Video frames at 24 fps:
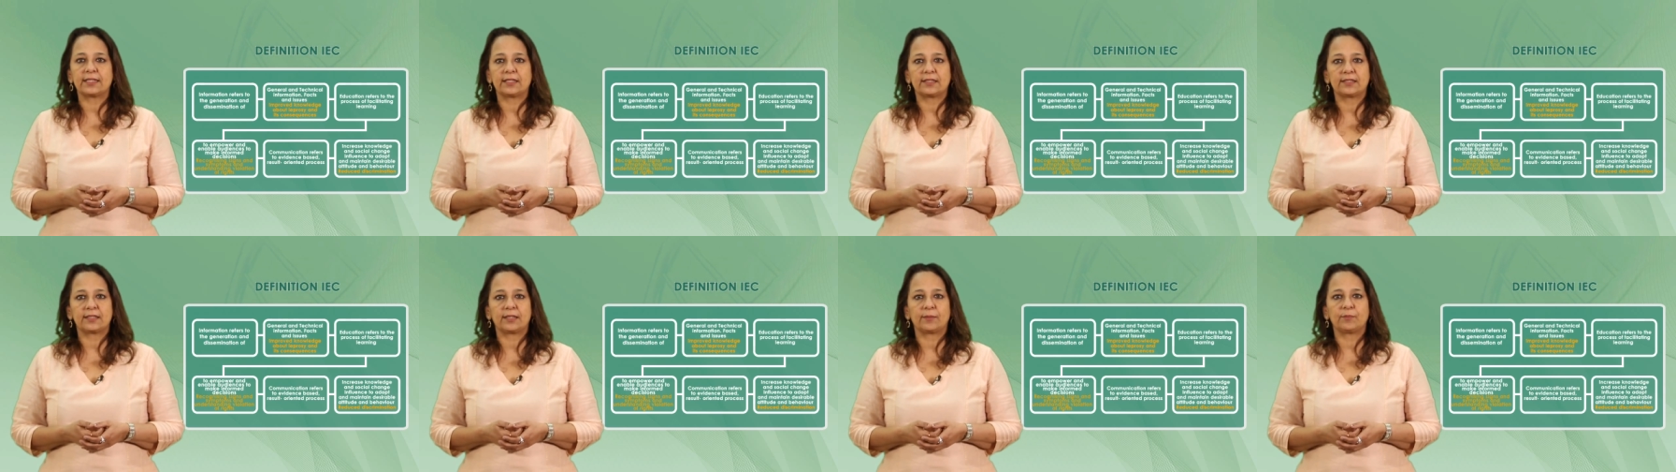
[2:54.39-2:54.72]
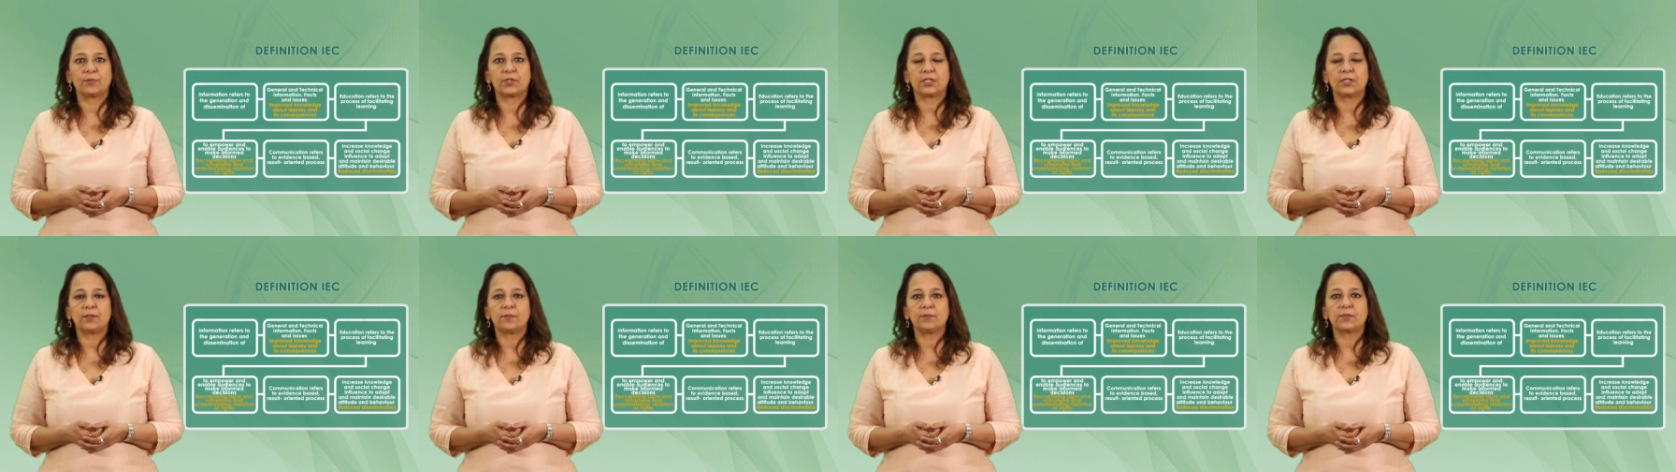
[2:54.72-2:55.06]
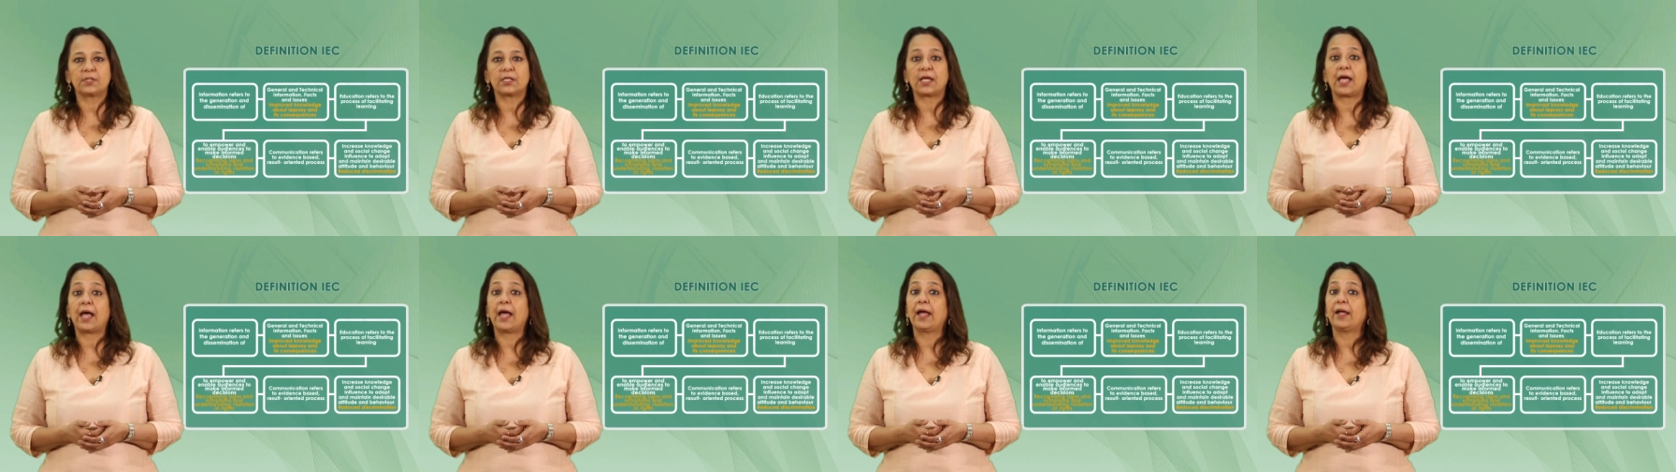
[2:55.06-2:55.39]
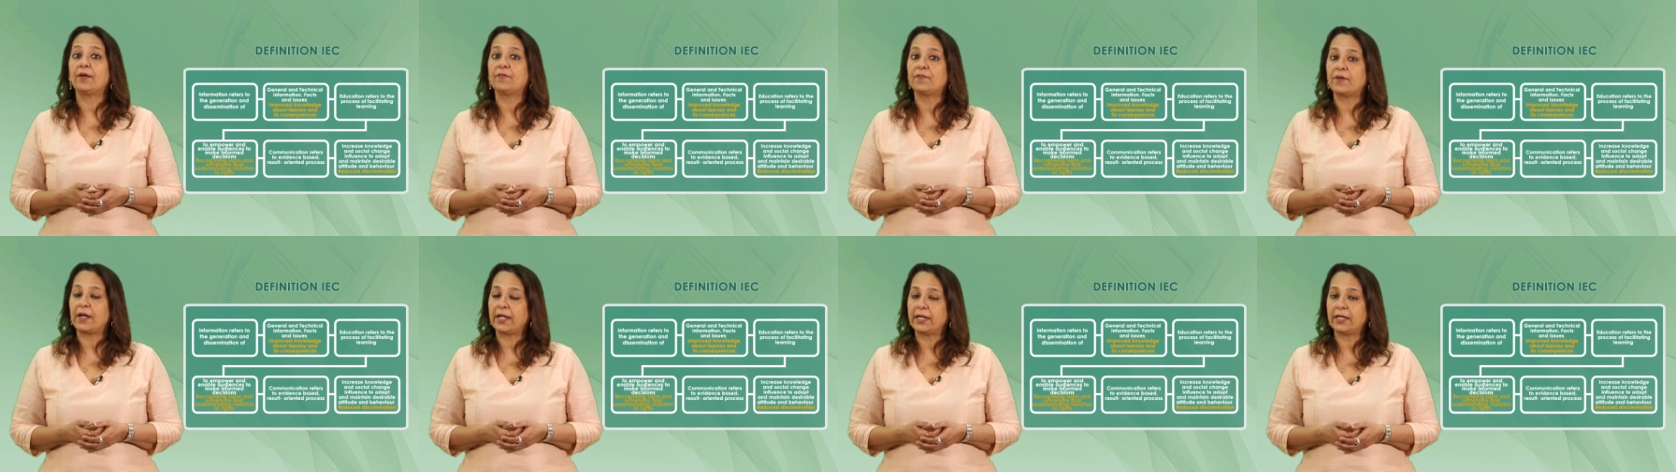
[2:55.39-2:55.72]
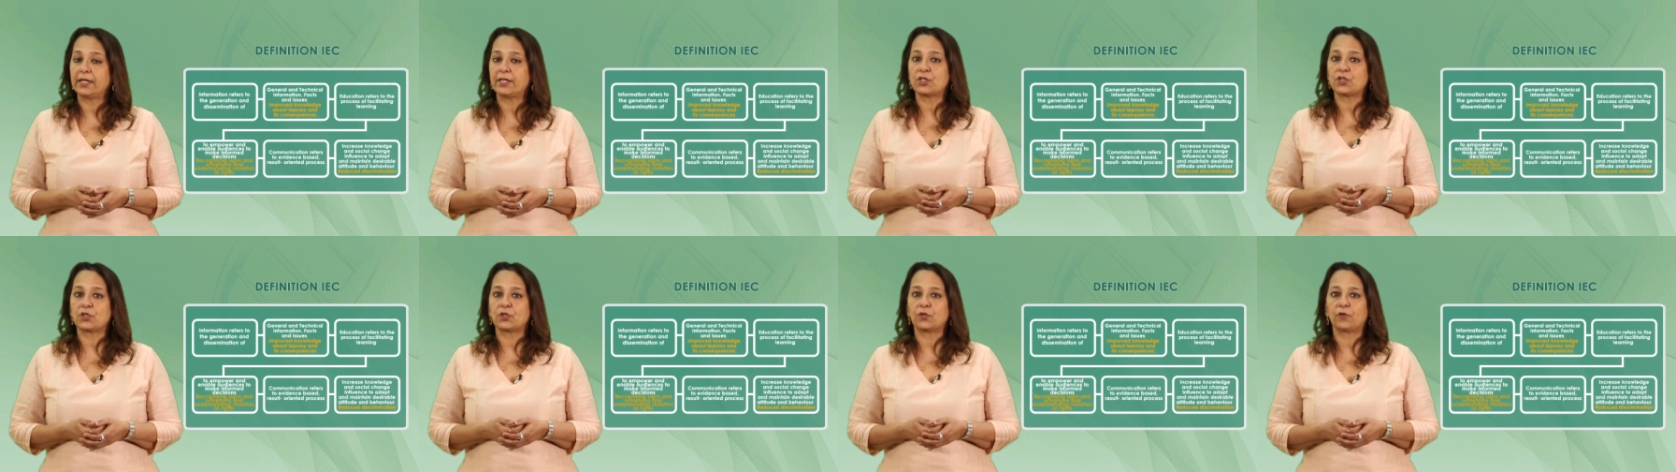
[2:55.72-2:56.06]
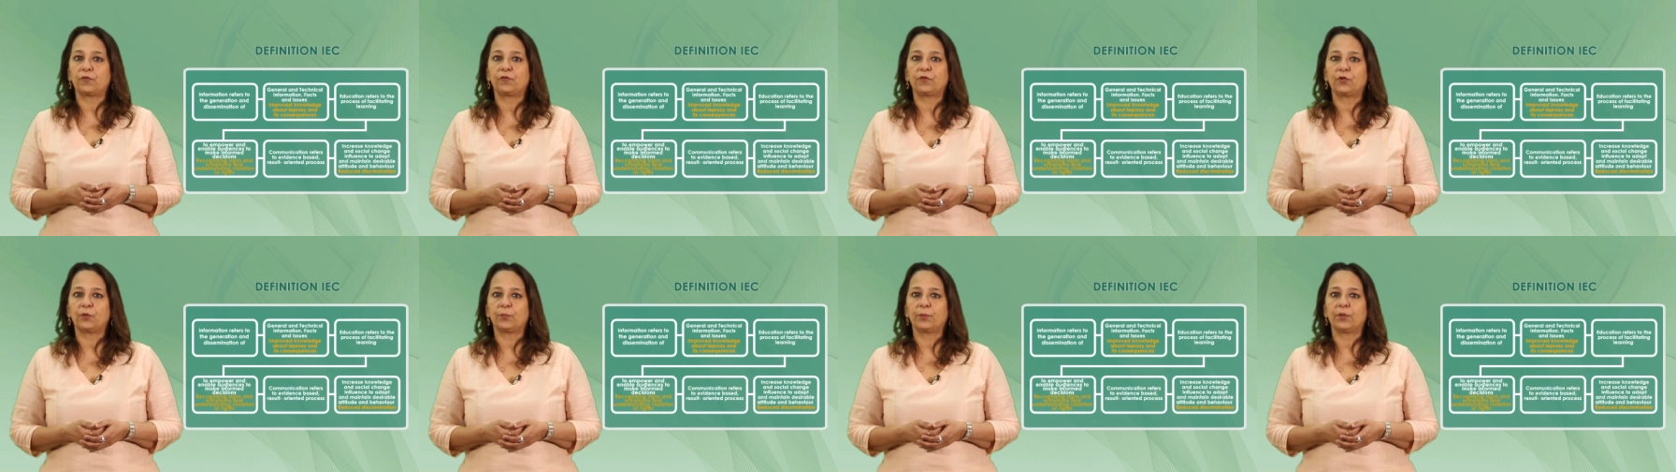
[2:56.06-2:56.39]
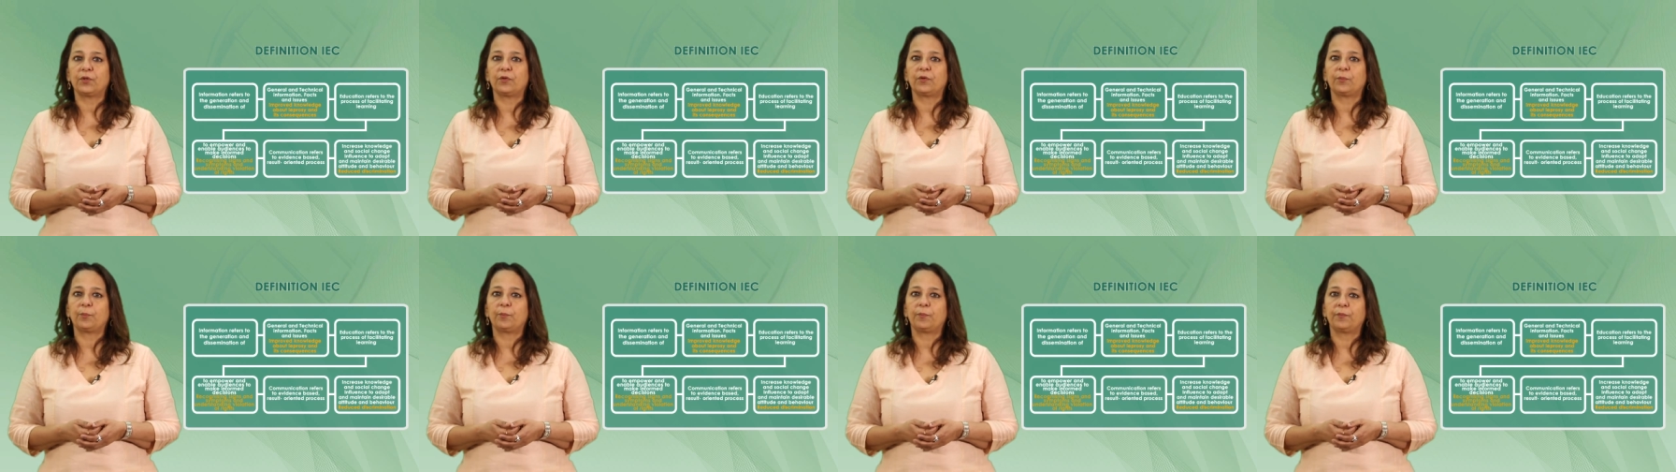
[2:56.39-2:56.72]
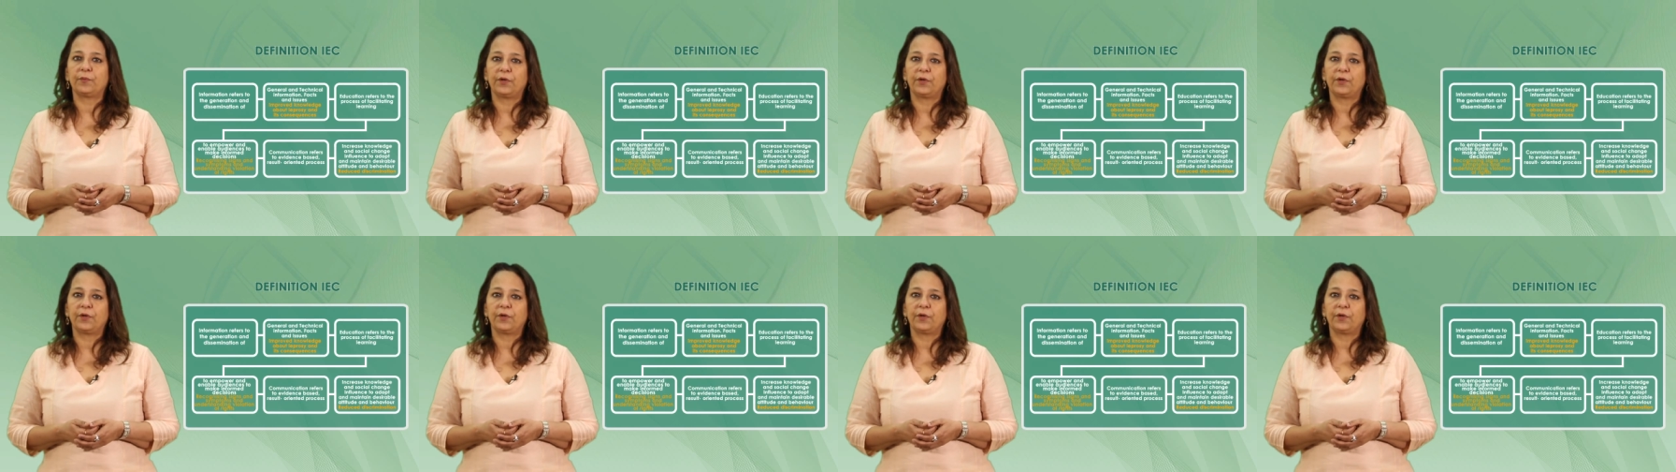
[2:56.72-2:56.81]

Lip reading: and symptoms and violation of human